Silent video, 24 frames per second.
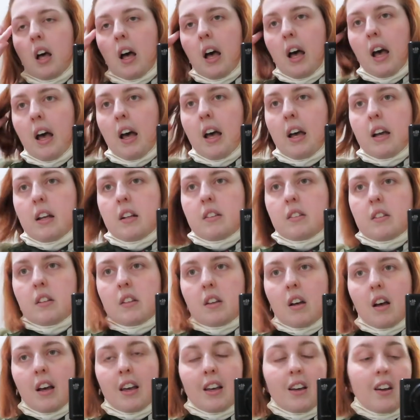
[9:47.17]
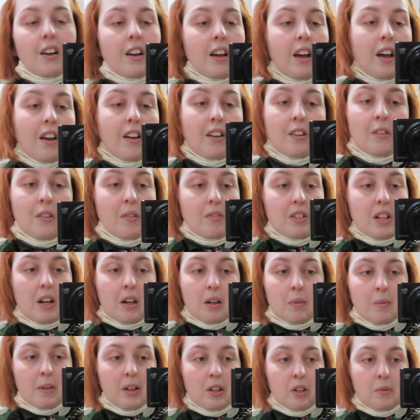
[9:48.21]
And I don't have
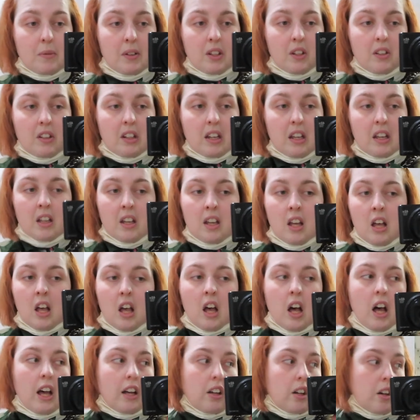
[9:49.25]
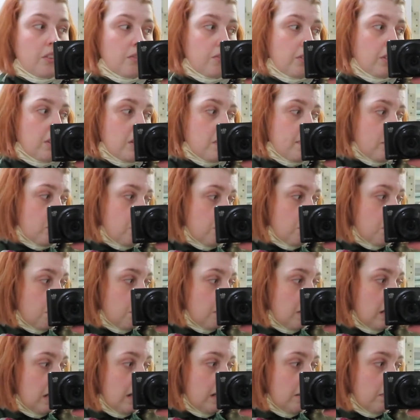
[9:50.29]
talcum powder to put on it. I can't find the special
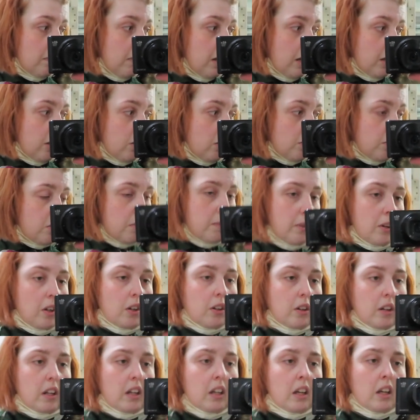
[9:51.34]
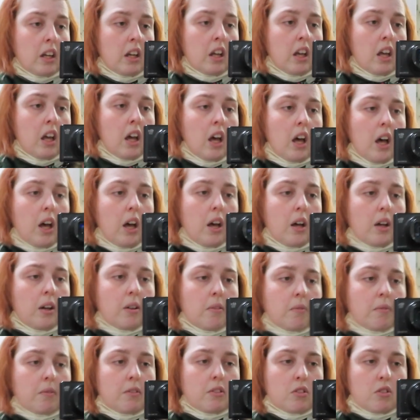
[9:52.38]
cream I got to put on
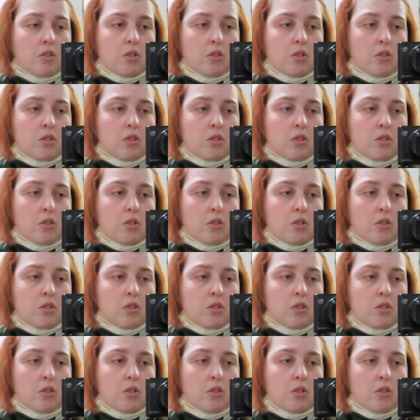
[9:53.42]
it.